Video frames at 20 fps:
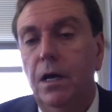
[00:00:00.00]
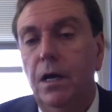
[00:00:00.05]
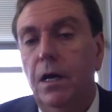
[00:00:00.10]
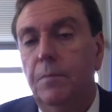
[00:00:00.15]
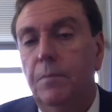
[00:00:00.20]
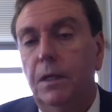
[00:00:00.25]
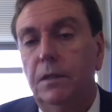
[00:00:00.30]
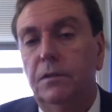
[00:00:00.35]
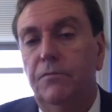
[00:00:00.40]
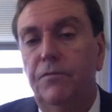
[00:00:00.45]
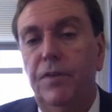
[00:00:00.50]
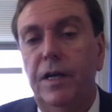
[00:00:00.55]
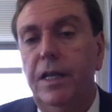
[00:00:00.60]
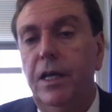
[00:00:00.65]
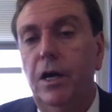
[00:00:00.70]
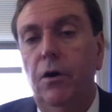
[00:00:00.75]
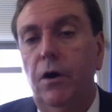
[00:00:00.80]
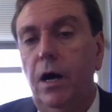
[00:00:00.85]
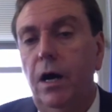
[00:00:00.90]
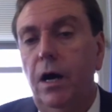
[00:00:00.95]
But the
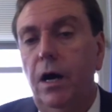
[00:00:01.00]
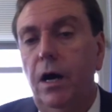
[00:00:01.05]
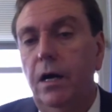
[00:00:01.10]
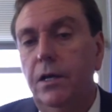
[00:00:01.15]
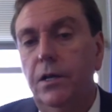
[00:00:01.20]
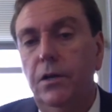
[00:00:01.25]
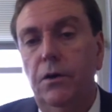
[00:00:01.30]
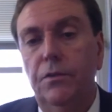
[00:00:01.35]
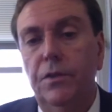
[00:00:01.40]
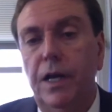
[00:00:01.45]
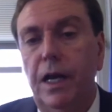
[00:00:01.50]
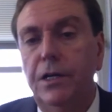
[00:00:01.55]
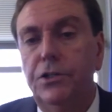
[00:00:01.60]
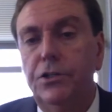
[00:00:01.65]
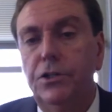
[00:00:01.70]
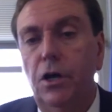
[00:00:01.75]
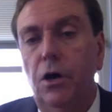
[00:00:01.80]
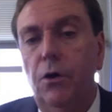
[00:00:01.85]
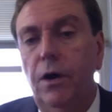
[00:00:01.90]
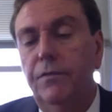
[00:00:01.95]
video, that I
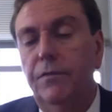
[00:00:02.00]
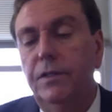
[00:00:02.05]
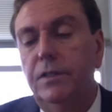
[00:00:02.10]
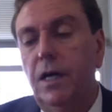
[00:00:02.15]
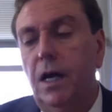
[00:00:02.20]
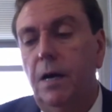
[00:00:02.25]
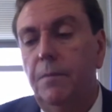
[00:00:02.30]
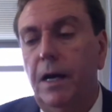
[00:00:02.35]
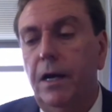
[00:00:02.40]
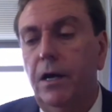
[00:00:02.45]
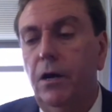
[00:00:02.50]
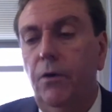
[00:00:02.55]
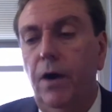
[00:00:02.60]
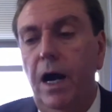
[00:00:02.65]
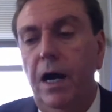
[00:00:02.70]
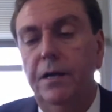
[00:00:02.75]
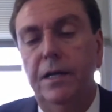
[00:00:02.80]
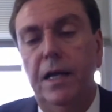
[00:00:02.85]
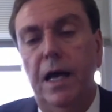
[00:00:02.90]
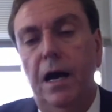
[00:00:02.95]
show every time I go
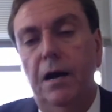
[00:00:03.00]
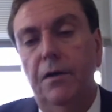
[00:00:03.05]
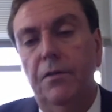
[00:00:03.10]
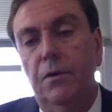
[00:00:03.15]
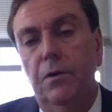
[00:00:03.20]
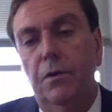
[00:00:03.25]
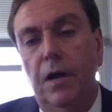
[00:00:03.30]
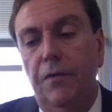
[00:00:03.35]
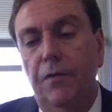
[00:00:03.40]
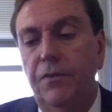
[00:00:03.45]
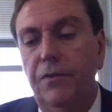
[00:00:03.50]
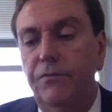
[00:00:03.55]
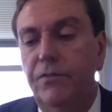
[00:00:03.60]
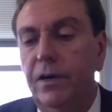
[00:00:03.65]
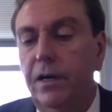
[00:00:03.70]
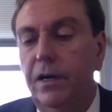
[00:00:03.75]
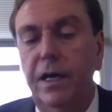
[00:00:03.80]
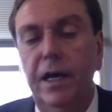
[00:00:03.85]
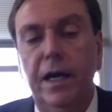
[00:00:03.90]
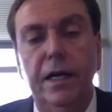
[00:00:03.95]
out now, at the
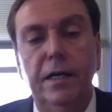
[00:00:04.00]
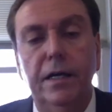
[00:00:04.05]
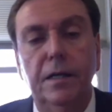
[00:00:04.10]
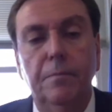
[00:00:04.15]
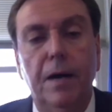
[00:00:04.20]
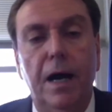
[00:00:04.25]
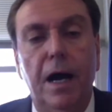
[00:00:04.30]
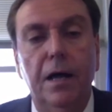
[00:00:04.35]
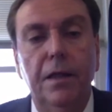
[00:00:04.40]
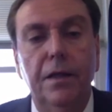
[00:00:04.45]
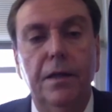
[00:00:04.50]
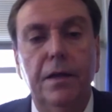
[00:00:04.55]
very end about